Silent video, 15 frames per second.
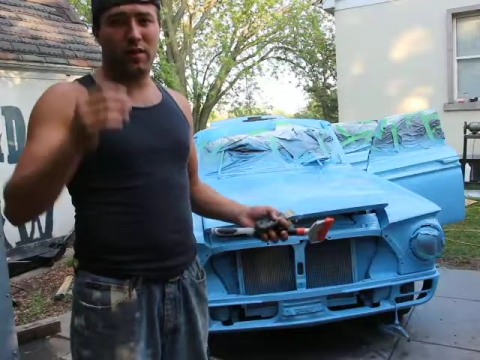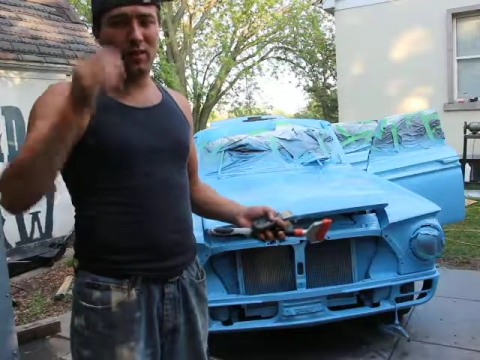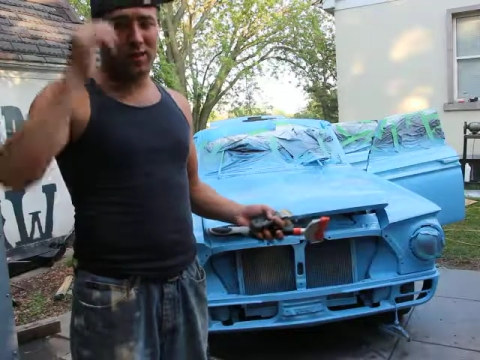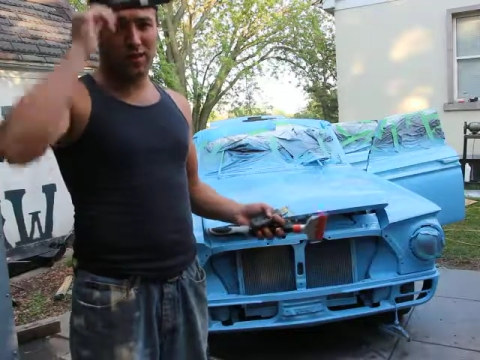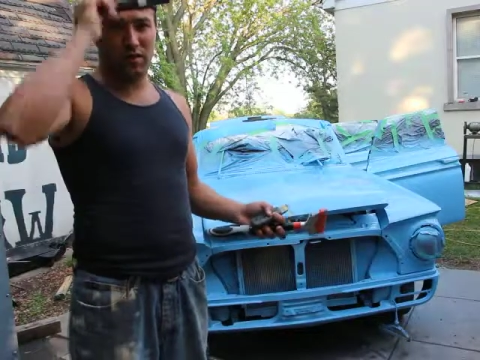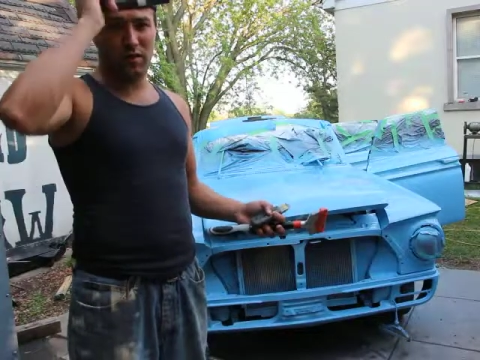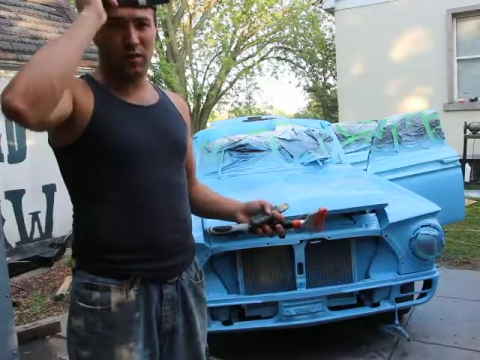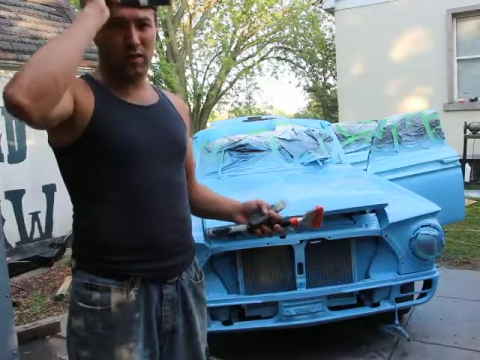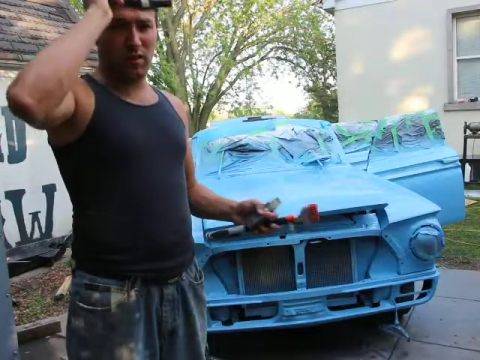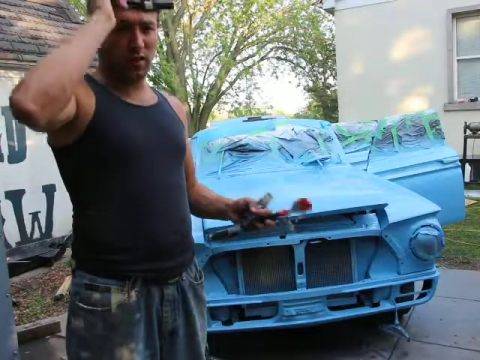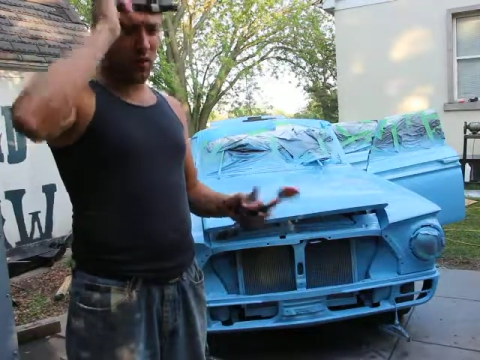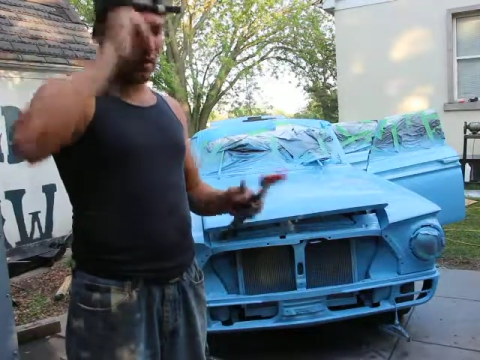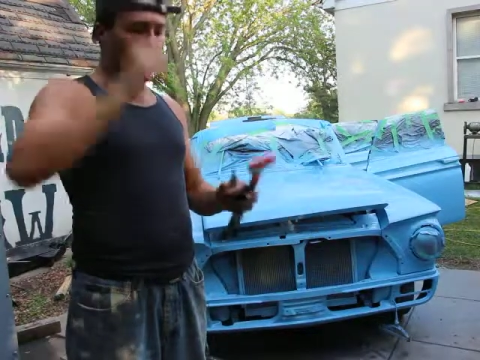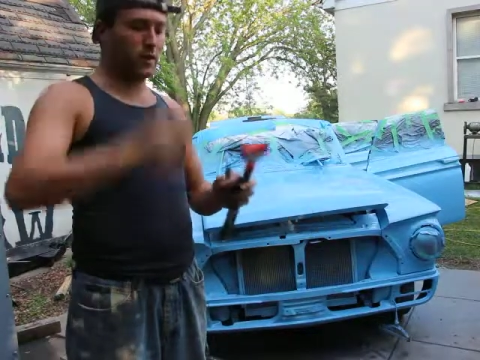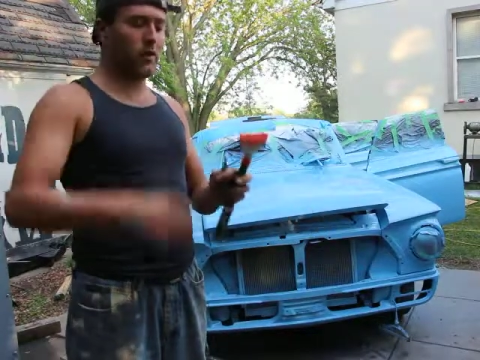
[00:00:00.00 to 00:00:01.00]
It's really
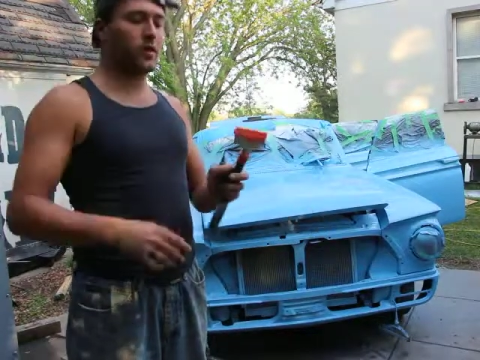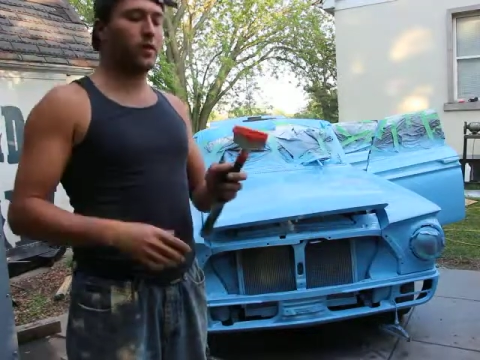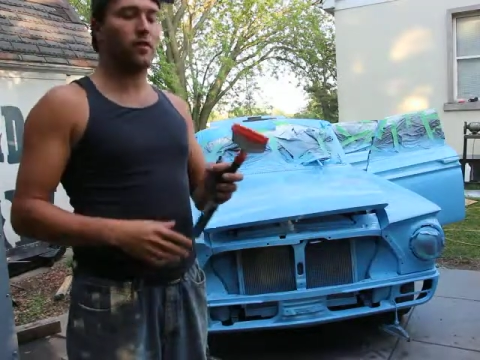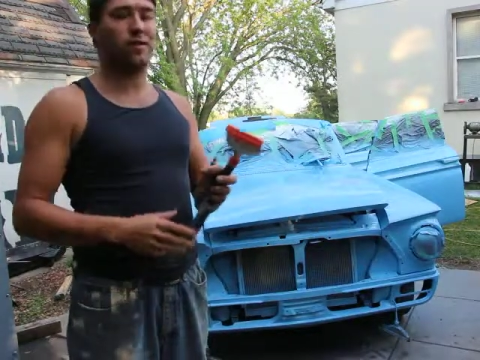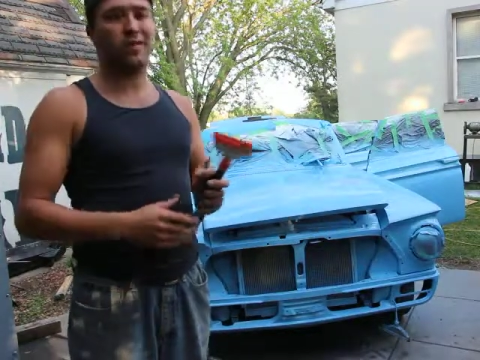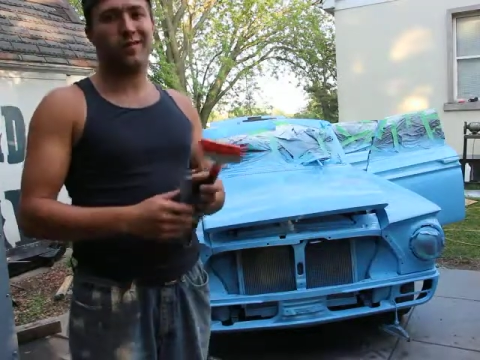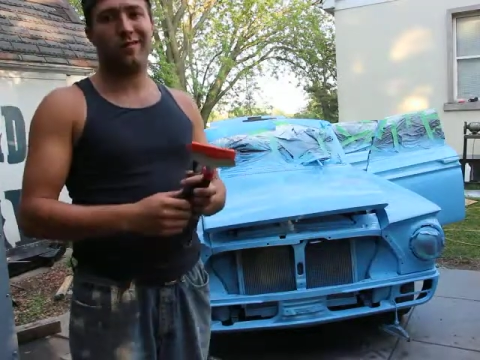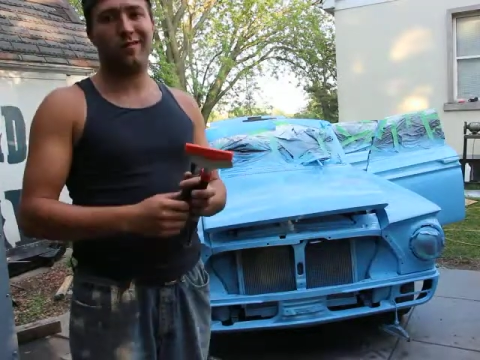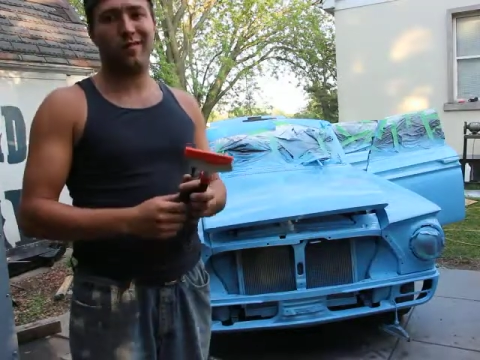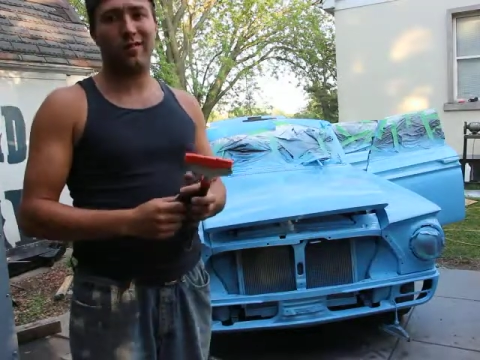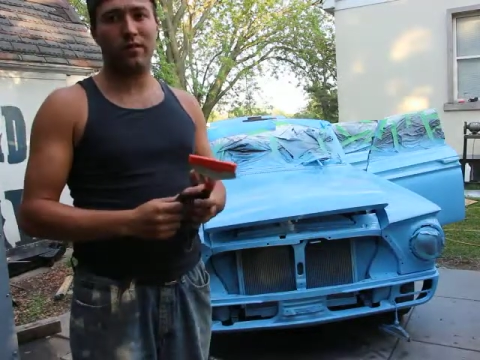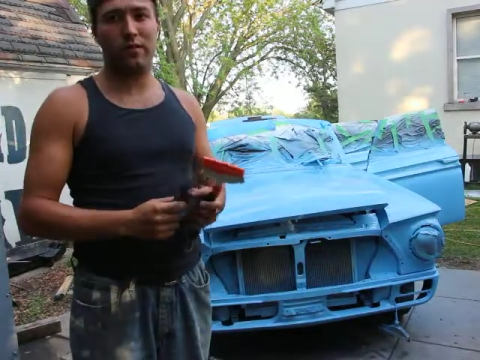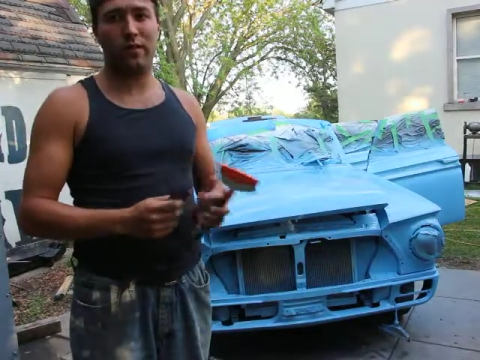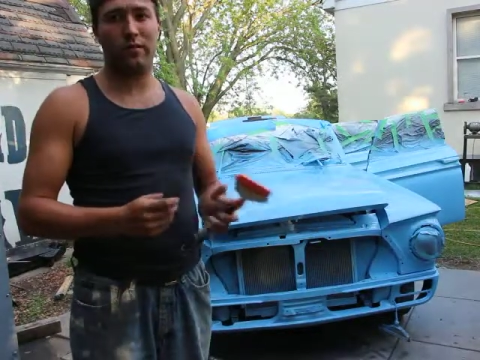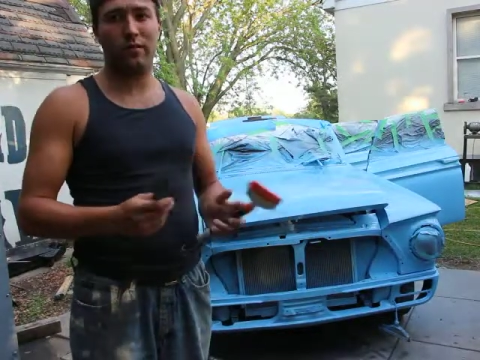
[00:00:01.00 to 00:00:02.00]
hard to
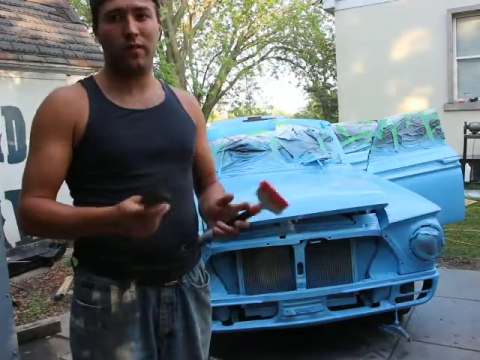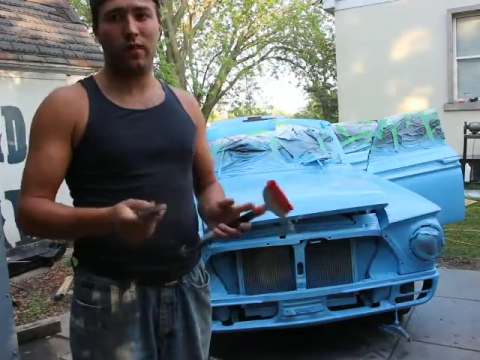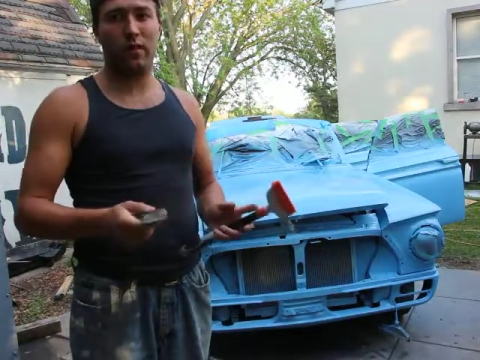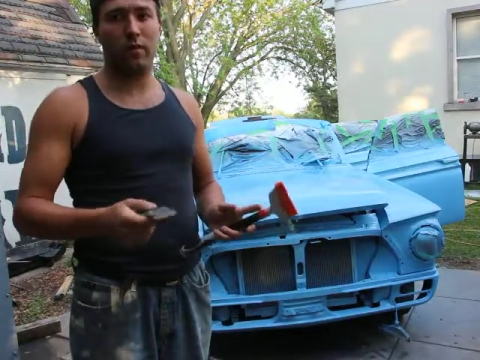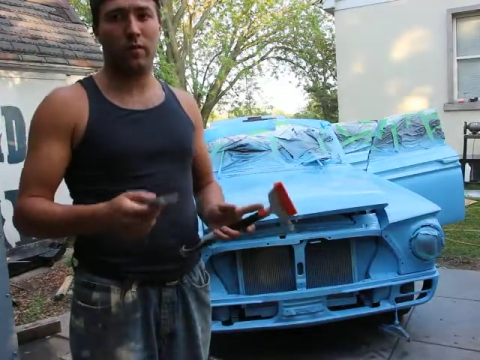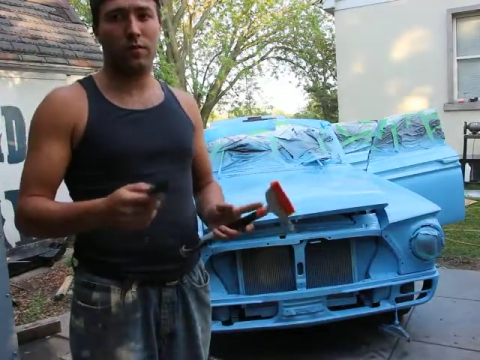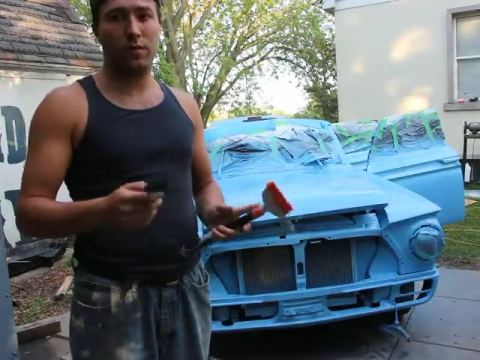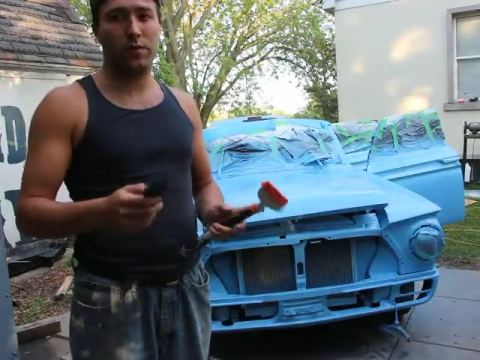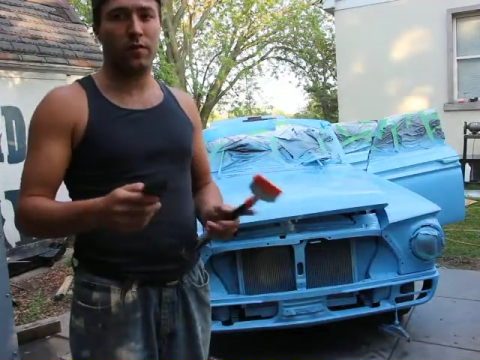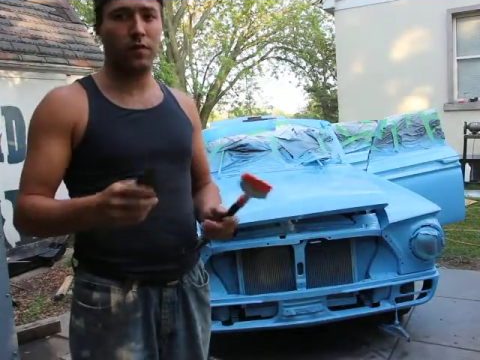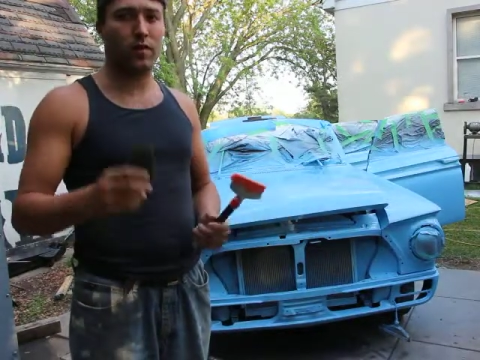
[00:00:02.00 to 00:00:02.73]
remove it,